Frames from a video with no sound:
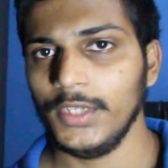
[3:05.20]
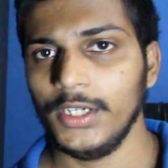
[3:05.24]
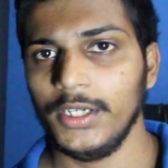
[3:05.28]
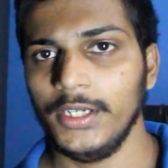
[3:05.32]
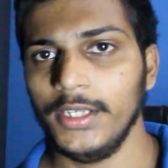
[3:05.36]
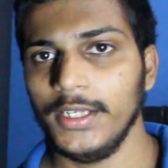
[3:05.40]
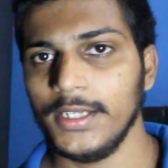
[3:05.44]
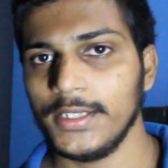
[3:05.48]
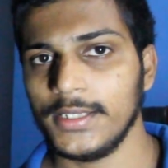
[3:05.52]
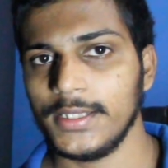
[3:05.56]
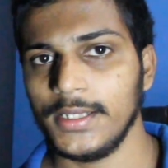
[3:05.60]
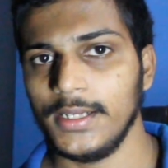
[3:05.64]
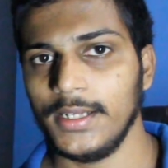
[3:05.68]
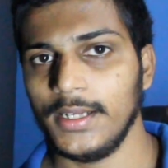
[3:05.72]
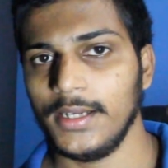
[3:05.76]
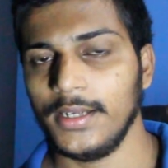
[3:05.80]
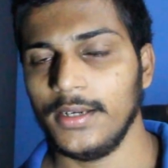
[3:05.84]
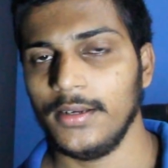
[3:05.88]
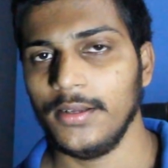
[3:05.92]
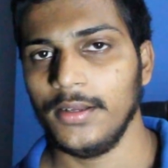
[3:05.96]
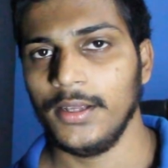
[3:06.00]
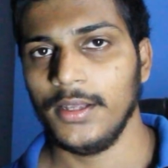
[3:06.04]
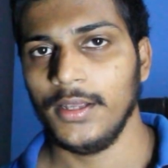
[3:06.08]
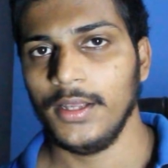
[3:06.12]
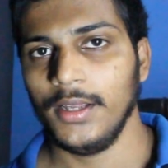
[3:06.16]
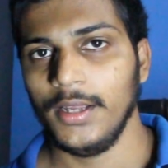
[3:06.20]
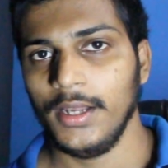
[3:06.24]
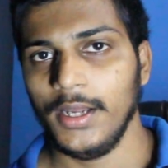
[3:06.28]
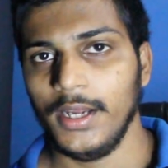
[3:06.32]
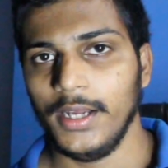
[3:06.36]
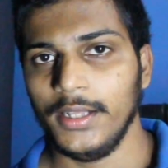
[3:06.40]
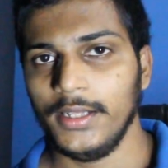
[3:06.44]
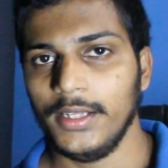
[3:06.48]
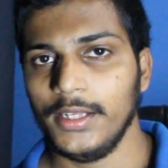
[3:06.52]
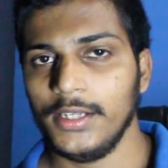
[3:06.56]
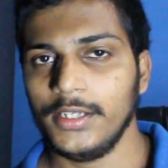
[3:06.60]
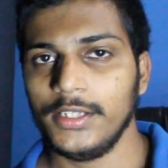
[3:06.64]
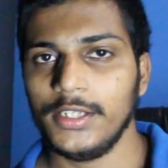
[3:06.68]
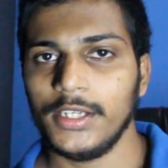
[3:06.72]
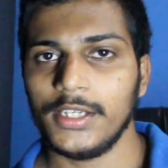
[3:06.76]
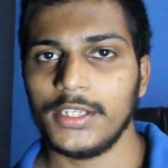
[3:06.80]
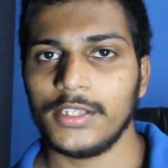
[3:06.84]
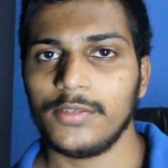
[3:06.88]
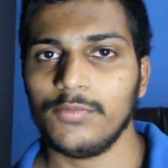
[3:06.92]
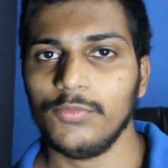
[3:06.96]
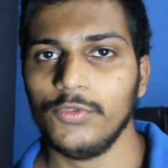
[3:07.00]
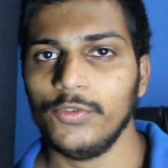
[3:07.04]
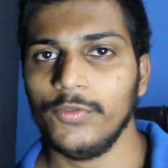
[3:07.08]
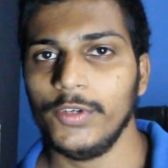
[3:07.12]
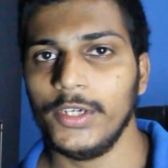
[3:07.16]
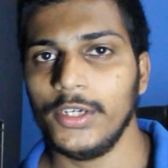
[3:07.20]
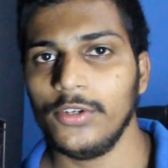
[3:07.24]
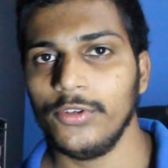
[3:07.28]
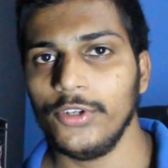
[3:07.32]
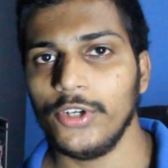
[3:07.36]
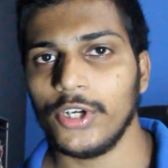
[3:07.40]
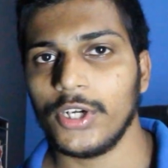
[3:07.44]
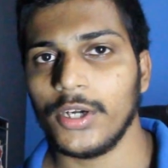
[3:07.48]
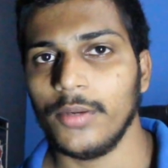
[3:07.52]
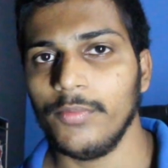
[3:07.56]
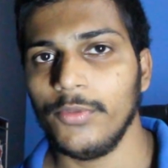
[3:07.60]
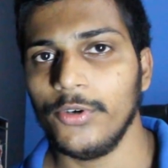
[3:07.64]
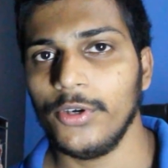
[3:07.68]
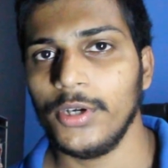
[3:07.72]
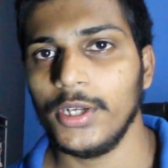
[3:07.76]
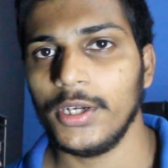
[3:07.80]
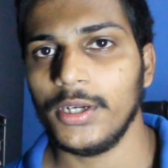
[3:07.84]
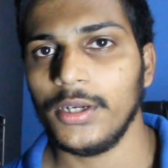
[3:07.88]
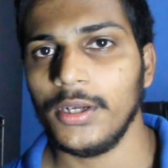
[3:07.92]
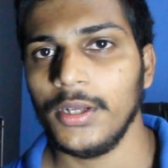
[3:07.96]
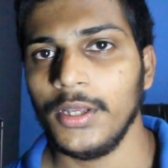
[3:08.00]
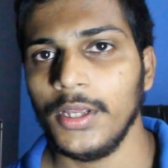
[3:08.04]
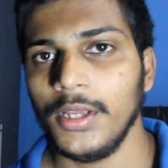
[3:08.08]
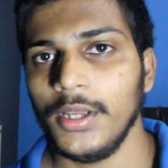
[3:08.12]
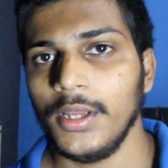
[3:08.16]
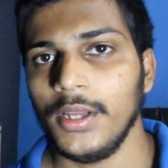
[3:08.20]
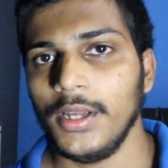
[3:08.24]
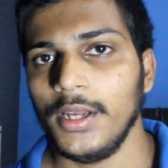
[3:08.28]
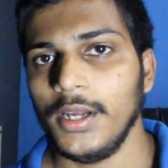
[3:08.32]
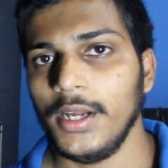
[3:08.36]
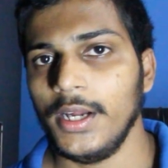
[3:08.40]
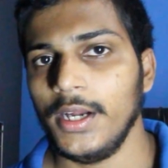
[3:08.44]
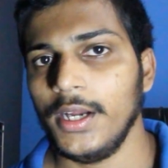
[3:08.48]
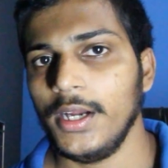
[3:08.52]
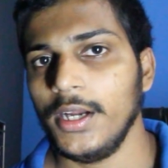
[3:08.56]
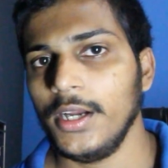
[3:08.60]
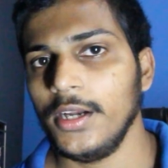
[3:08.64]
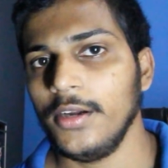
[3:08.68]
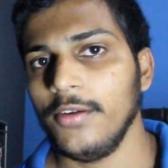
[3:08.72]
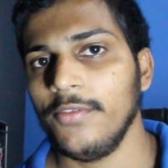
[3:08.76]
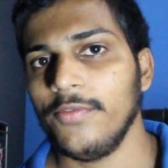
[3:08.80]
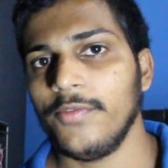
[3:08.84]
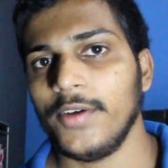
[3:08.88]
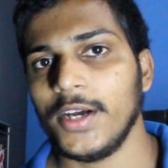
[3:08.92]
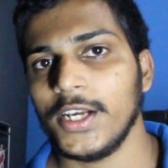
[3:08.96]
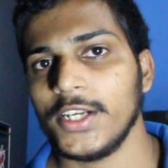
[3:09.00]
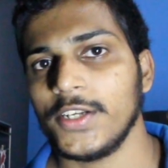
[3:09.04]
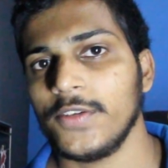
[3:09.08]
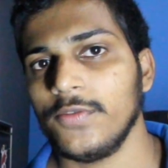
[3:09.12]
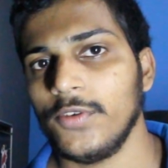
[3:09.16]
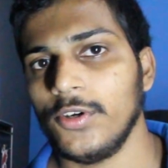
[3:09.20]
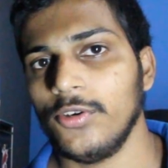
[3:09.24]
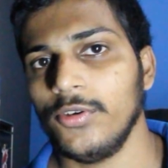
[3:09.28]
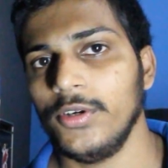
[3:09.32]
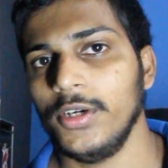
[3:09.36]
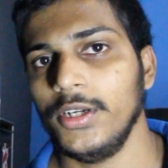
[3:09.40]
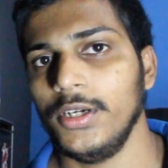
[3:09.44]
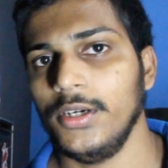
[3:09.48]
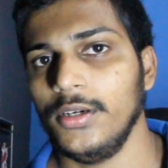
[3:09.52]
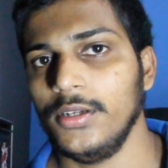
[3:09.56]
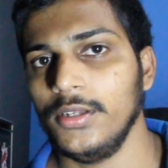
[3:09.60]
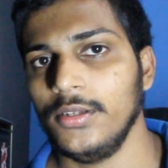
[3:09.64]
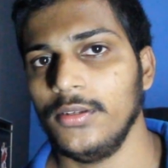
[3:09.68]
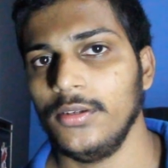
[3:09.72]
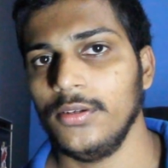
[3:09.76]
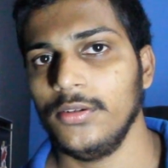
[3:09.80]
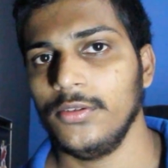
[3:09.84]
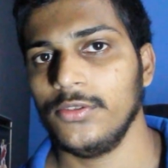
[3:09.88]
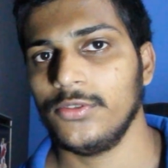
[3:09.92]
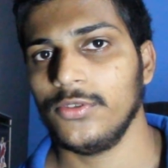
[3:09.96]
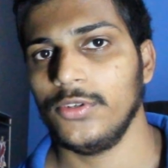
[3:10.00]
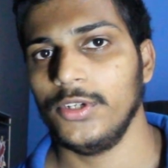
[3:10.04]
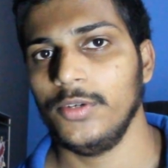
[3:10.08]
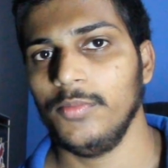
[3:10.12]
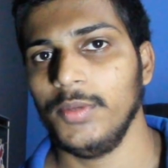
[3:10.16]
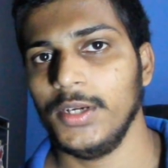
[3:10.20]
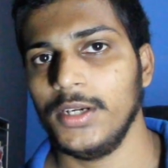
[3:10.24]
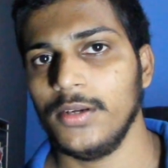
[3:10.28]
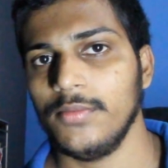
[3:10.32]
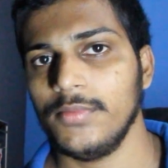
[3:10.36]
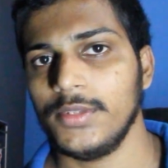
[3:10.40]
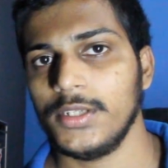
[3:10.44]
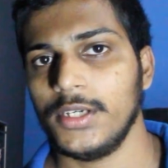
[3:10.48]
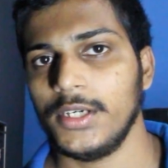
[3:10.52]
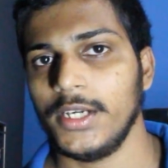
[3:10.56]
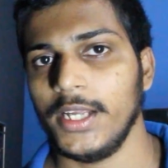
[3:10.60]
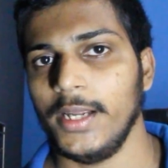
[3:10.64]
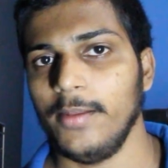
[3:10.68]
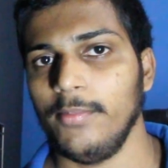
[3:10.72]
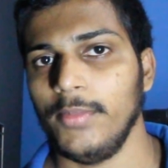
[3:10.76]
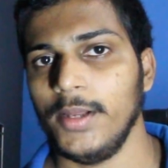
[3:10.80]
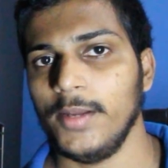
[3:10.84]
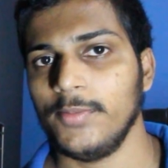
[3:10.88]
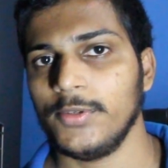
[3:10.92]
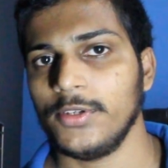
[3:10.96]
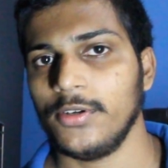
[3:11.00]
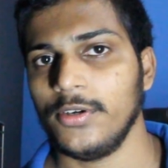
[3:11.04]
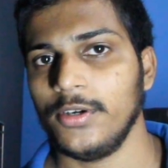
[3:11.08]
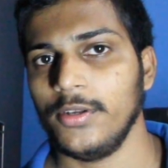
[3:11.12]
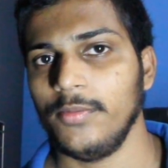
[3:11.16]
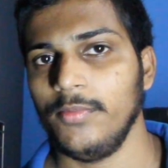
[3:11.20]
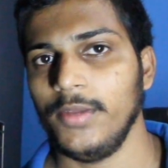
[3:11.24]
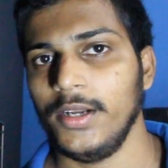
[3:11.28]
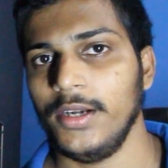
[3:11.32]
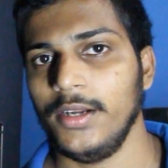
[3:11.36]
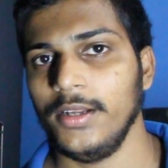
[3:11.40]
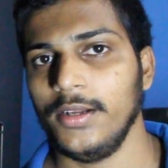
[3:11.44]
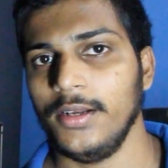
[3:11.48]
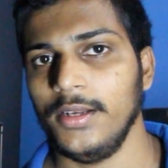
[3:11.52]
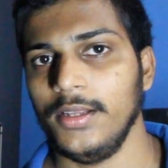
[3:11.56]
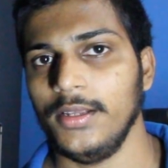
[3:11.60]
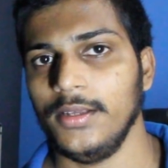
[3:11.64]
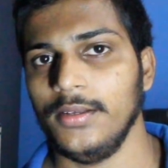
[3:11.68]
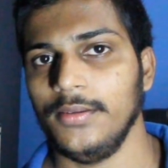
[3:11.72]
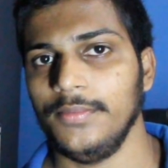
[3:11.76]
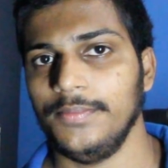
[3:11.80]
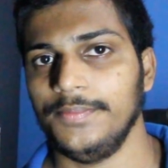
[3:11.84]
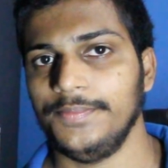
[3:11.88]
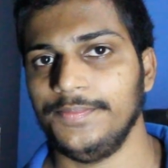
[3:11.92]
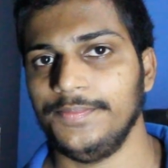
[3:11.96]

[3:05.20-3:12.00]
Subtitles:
DSLR and then just move it to your computer and fast forward it, so it becomes a time lapse automatically.